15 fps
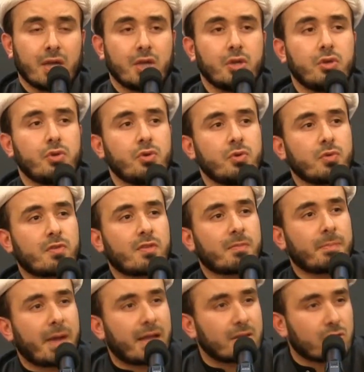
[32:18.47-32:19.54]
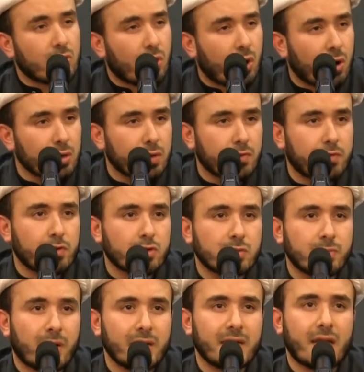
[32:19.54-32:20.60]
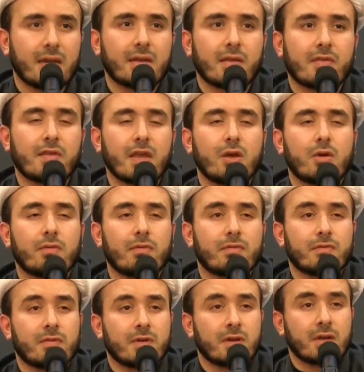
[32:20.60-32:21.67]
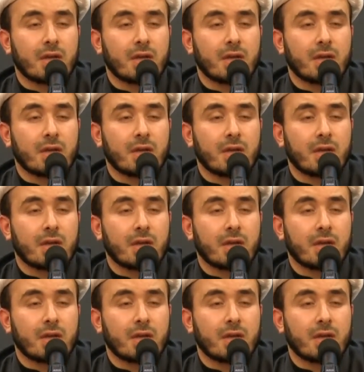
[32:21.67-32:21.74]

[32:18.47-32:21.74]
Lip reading: You spent all of your money in the path of